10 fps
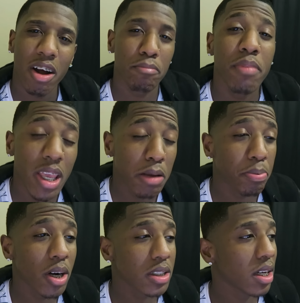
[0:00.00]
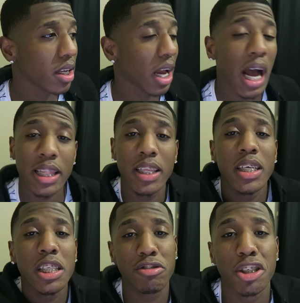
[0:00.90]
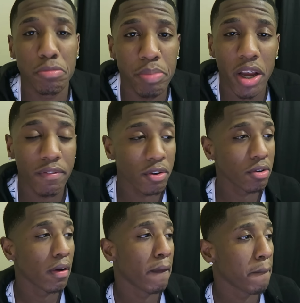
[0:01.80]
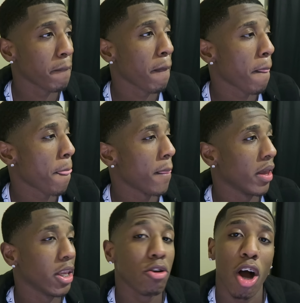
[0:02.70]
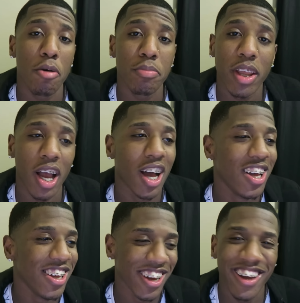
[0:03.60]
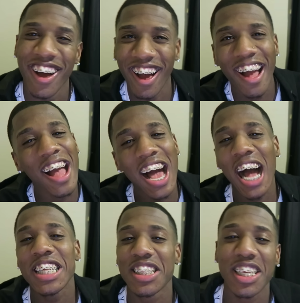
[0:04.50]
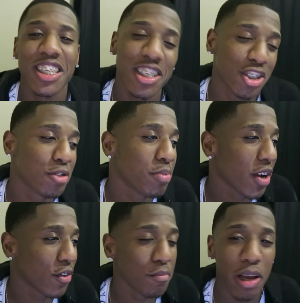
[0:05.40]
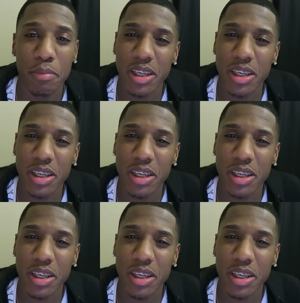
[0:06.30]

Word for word: me personally, I think it's disrespectful. You know what I mean? I just think it's disrespectful, man,